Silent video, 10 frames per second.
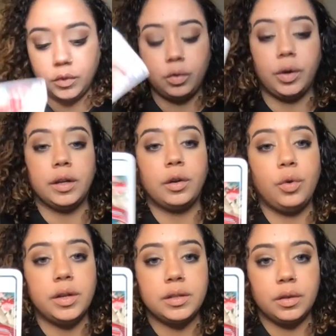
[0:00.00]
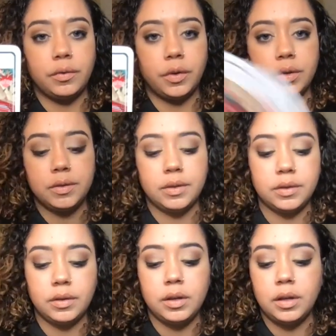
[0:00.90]
Queen of Coins in the reverse.
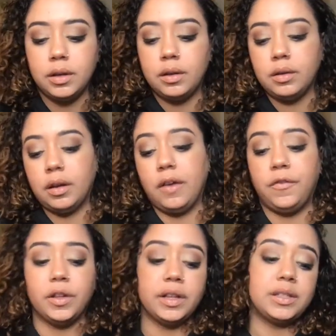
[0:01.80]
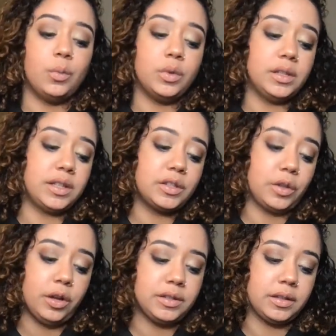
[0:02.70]
I feel like someone is
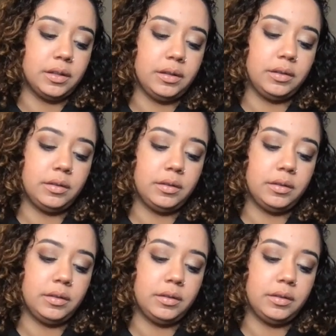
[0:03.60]
exhausted.